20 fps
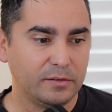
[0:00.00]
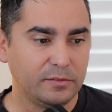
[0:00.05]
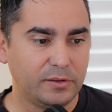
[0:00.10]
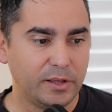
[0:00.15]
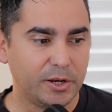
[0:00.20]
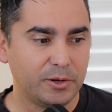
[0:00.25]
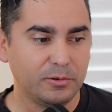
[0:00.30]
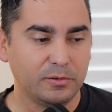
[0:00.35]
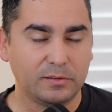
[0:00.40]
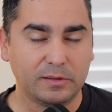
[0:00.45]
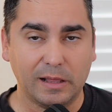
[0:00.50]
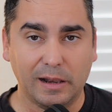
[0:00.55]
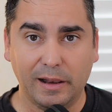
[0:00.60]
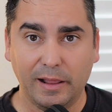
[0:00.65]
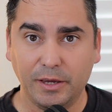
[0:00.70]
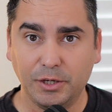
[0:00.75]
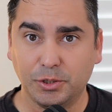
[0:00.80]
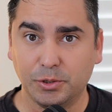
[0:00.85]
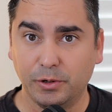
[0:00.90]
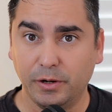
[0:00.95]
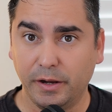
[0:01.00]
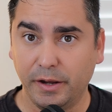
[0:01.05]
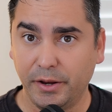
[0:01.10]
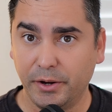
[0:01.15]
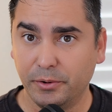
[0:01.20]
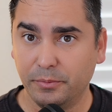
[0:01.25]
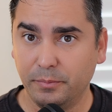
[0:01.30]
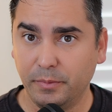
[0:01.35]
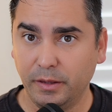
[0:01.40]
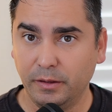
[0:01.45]
stereo installation
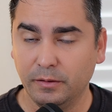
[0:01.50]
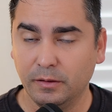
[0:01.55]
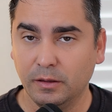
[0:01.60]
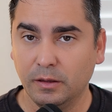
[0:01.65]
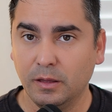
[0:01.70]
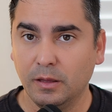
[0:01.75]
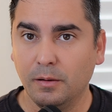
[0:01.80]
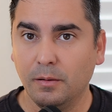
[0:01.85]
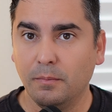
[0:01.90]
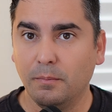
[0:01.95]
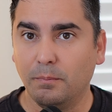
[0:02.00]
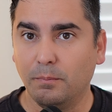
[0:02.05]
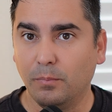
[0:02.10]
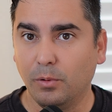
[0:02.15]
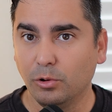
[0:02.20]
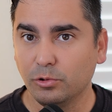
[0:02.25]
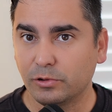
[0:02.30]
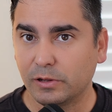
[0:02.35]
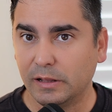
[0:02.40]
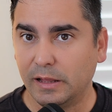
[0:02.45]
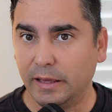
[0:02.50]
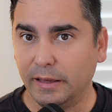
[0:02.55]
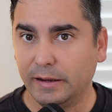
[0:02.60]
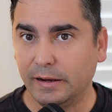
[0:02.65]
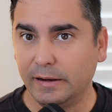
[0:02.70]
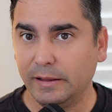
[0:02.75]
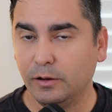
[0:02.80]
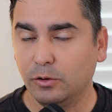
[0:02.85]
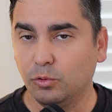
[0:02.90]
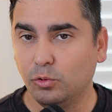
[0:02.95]
near me, most
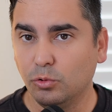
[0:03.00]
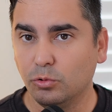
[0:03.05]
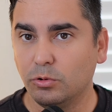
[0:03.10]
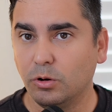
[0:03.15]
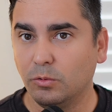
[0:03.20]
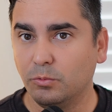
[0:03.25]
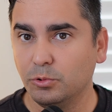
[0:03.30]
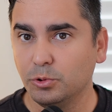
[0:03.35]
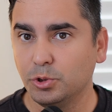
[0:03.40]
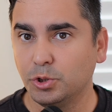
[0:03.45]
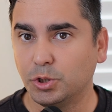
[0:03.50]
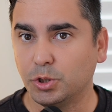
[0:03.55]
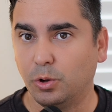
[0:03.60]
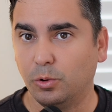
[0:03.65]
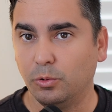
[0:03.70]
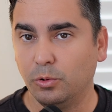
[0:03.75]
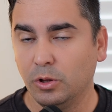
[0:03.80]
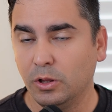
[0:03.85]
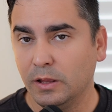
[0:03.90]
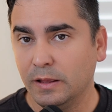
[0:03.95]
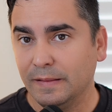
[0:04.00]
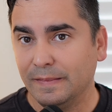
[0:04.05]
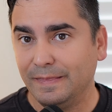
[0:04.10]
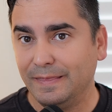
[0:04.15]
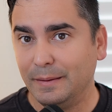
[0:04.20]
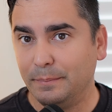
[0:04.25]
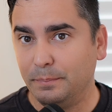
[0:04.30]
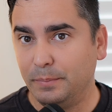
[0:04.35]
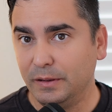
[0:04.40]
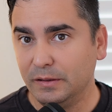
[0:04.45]
likely Google will show
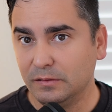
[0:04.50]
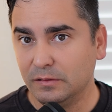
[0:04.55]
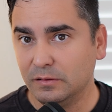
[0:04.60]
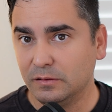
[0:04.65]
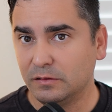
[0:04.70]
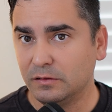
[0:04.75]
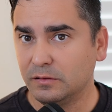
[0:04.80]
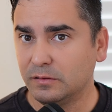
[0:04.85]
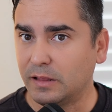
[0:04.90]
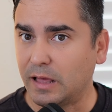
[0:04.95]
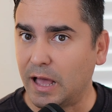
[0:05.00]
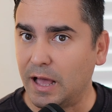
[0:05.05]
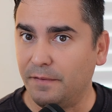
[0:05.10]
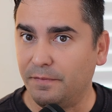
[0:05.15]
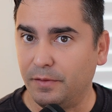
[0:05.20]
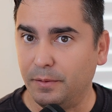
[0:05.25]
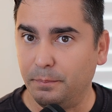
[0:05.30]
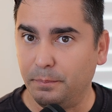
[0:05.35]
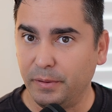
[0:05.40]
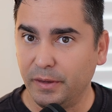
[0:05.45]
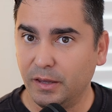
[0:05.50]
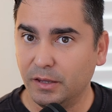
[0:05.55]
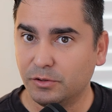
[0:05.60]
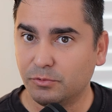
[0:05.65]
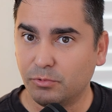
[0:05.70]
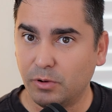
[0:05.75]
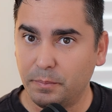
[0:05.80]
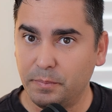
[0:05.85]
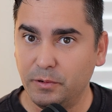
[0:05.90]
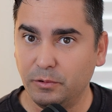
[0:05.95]
the businesses that have the biggest
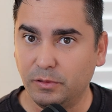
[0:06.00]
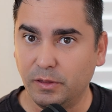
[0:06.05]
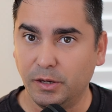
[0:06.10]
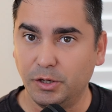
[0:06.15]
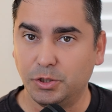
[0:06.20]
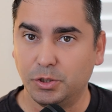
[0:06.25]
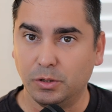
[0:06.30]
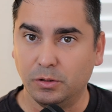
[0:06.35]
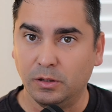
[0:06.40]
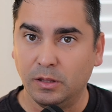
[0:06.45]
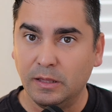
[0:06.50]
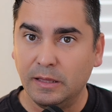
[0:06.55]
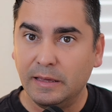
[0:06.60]
reputation